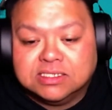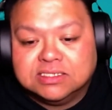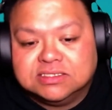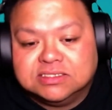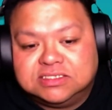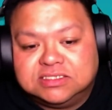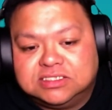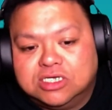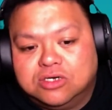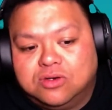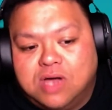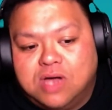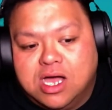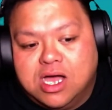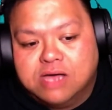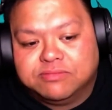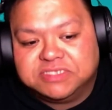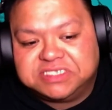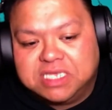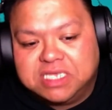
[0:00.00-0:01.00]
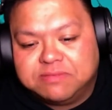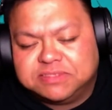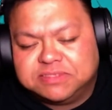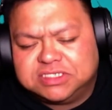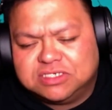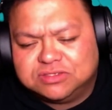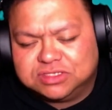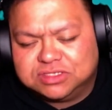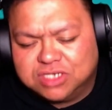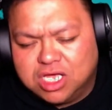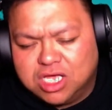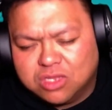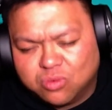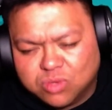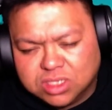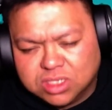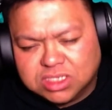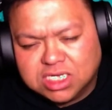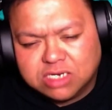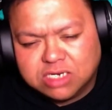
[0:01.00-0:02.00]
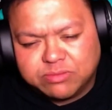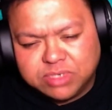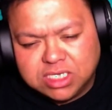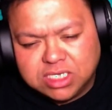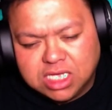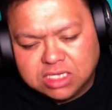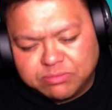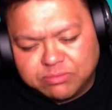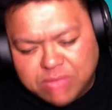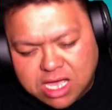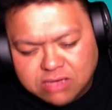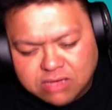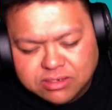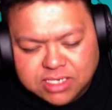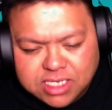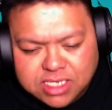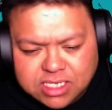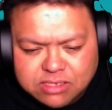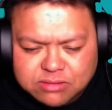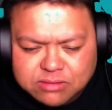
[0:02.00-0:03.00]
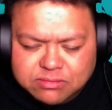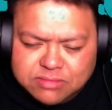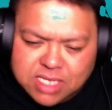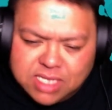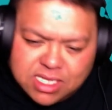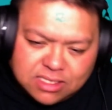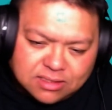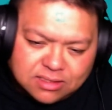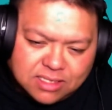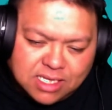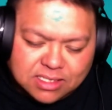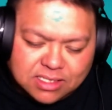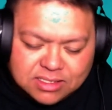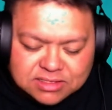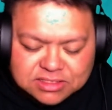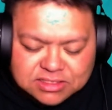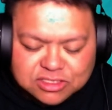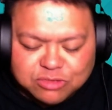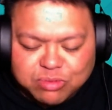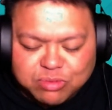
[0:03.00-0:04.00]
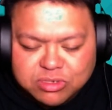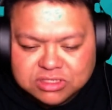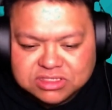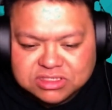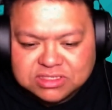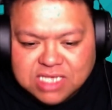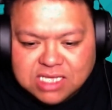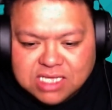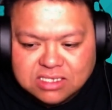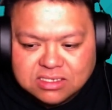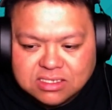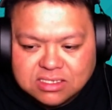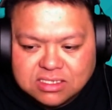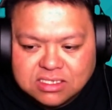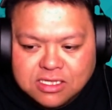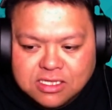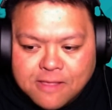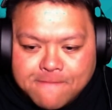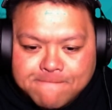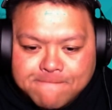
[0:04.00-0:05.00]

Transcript: So this episode's really going to be about him and like his little personality